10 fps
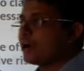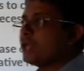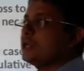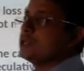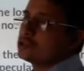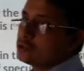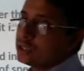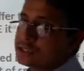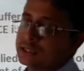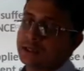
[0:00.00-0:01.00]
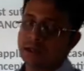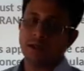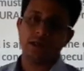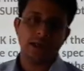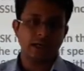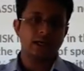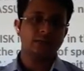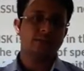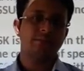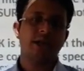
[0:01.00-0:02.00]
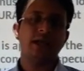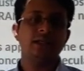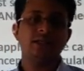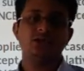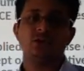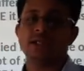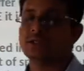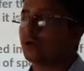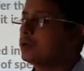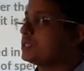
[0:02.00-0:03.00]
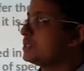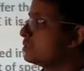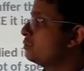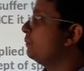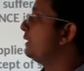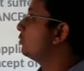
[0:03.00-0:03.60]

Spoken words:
fire insurance and some marine insurance, all these things will be